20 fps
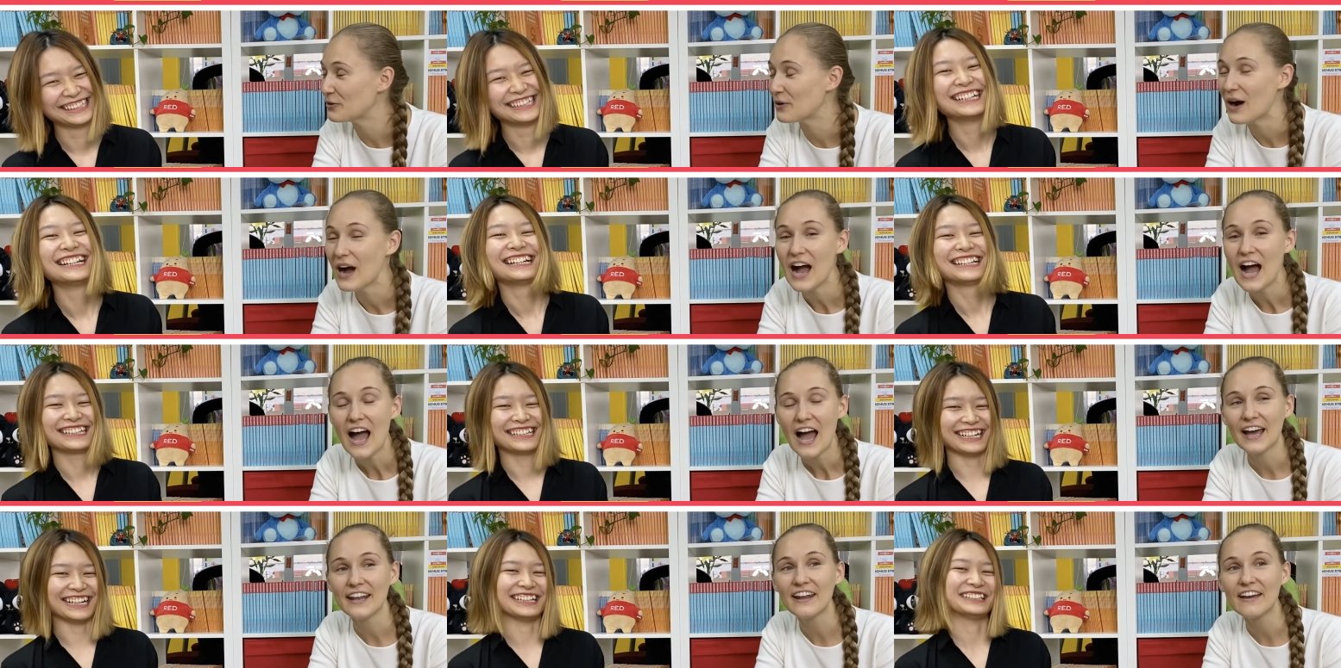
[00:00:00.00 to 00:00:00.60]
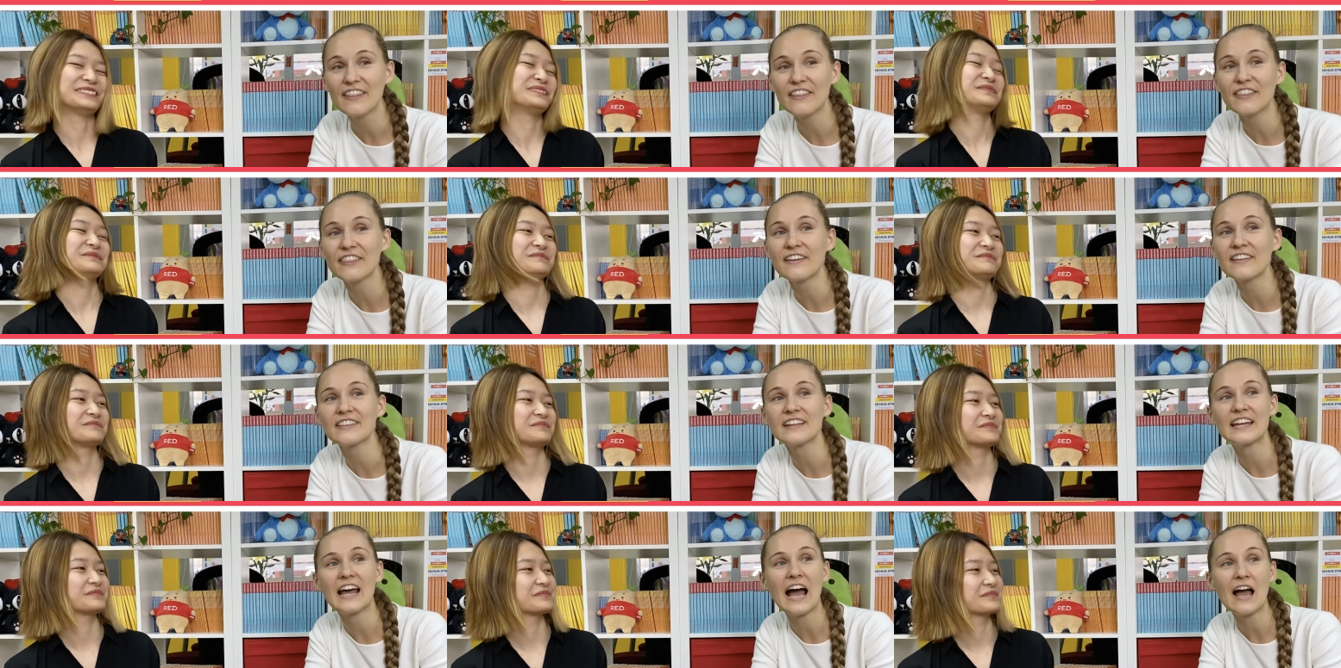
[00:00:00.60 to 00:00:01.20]
Speaker 1: Yeah. Another thing
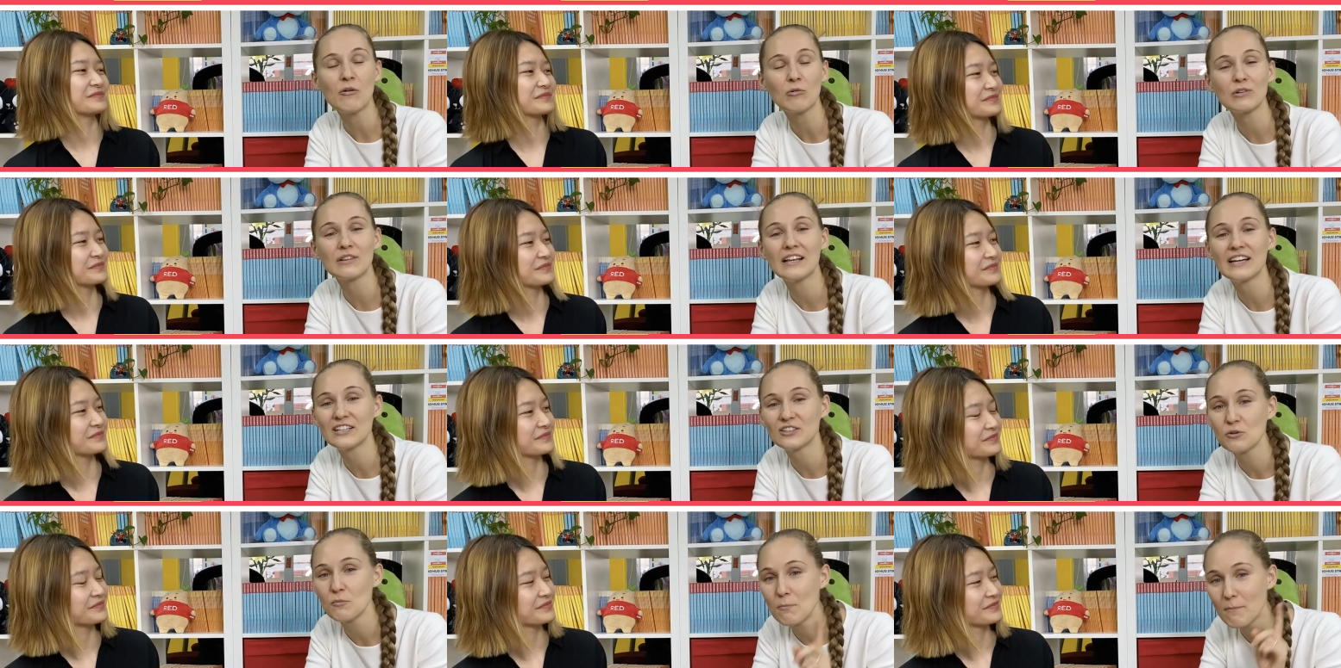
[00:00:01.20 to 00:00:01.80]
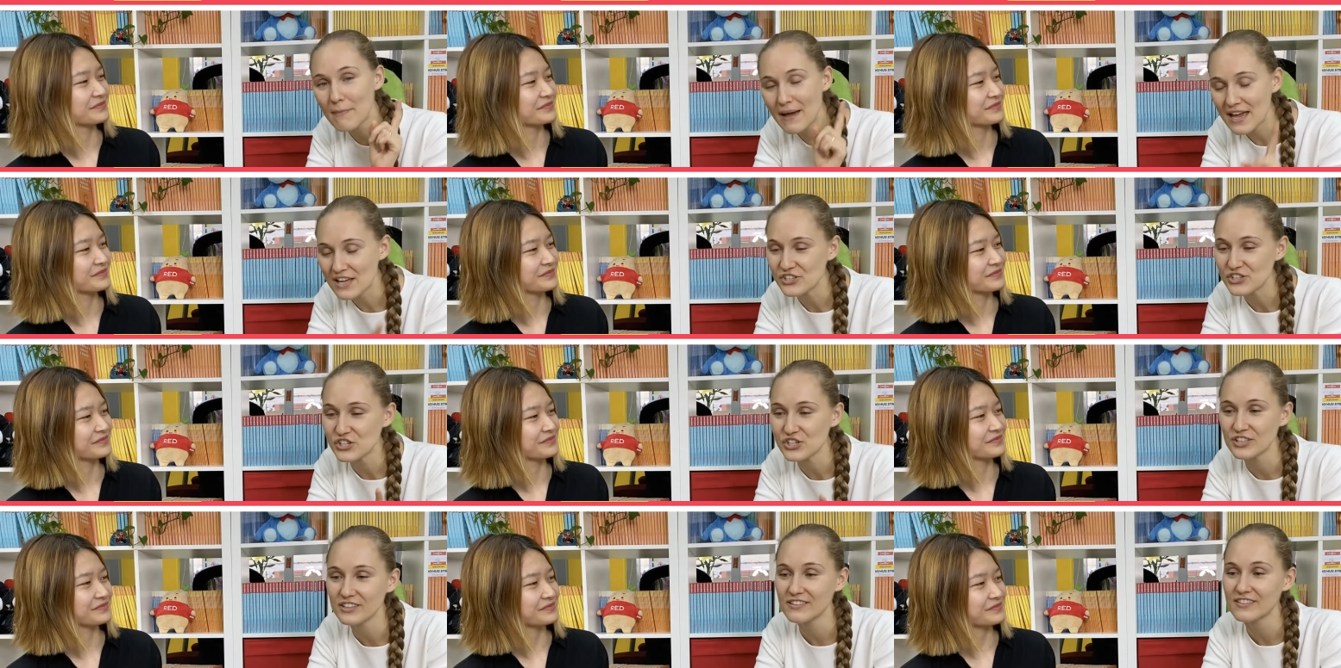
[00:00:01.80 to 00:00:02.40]
that I would like to
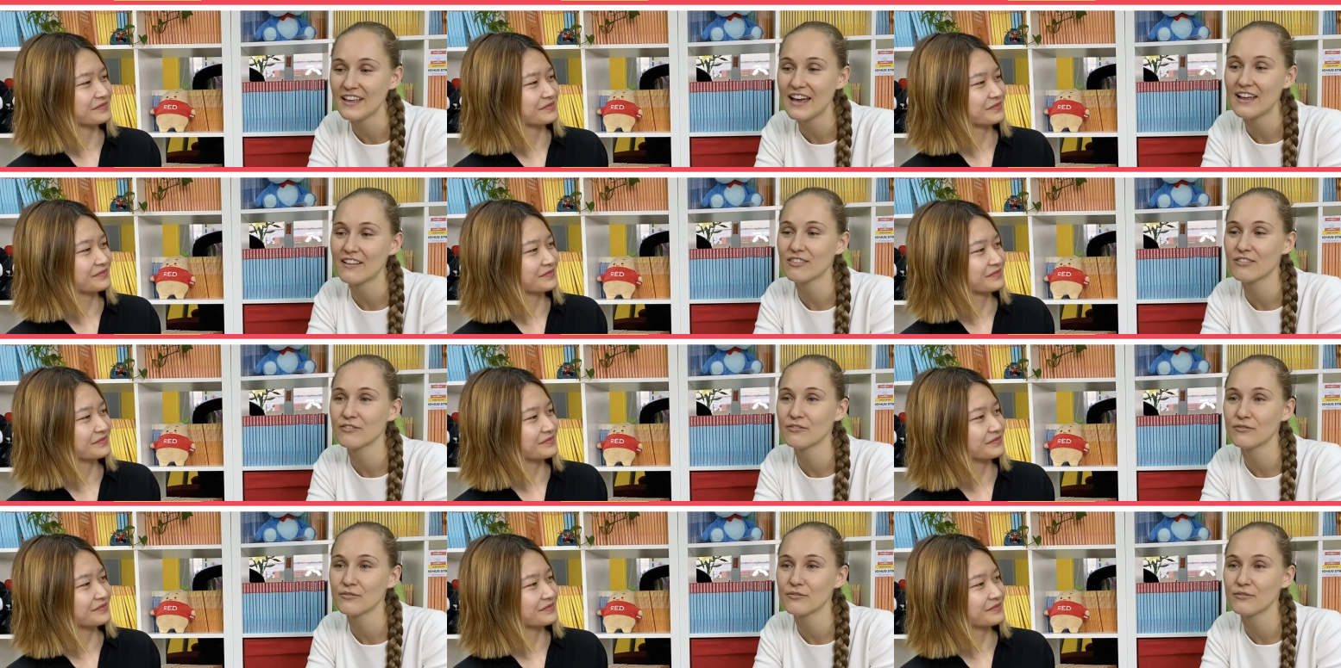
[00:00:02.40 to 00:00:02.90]
mention that